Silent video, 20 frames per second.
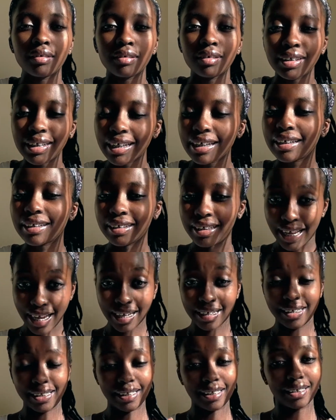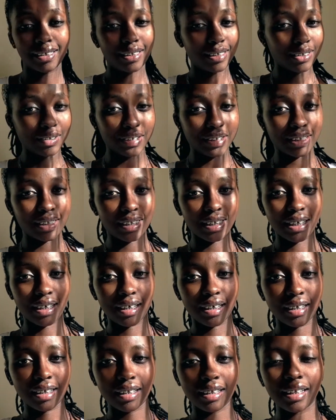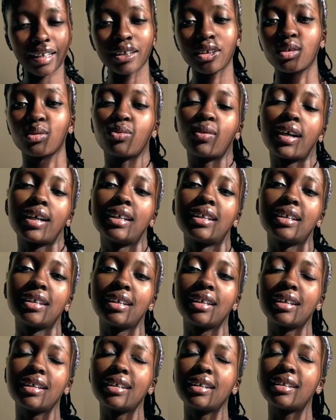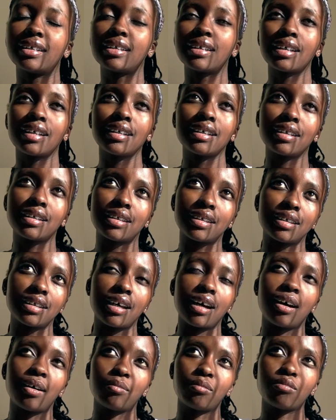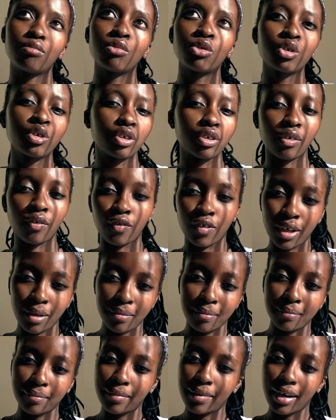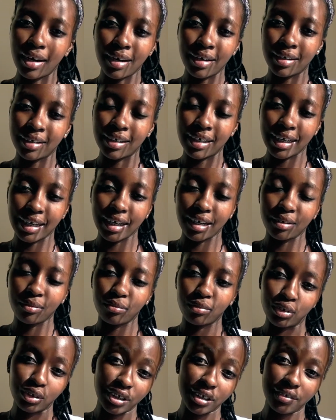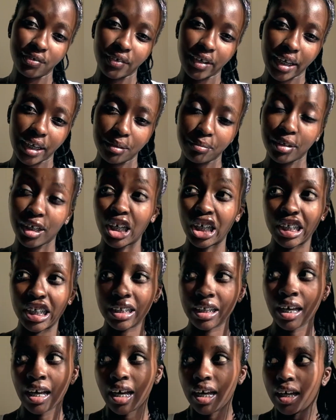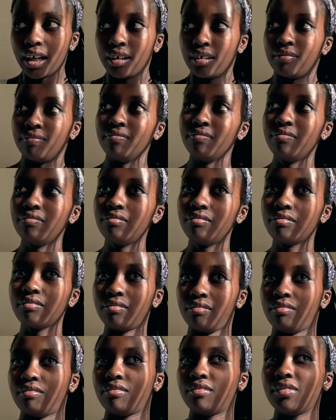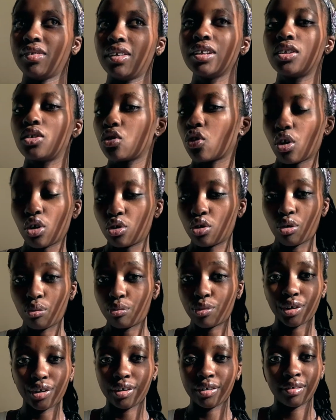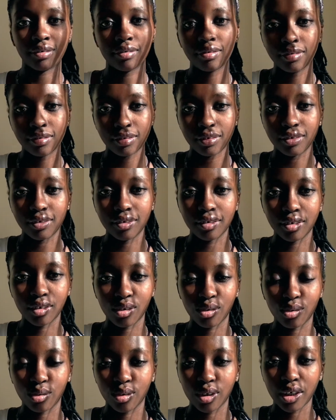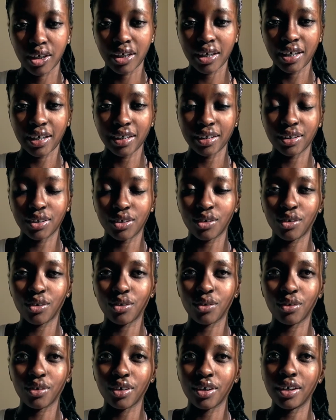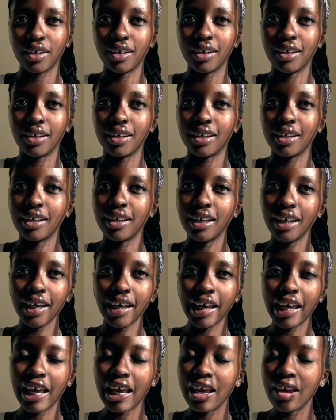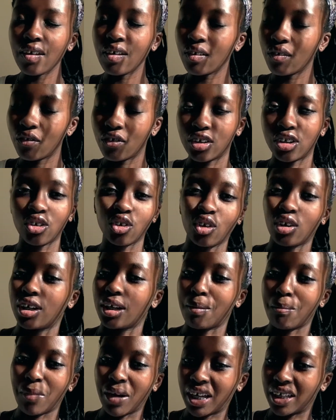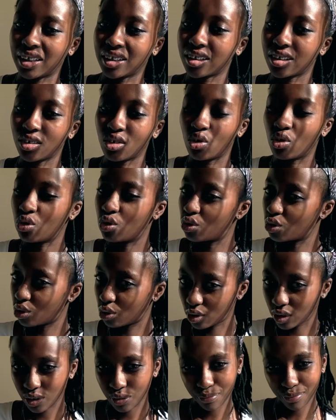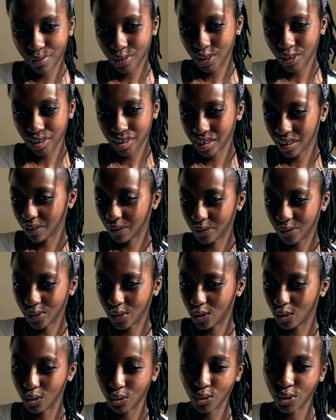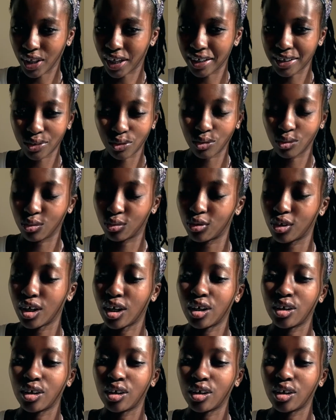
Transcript: take dieting seriously. That's why it's most of them are like modified because it's not normal, you know. So if it's not a must, don't put yourself through that whole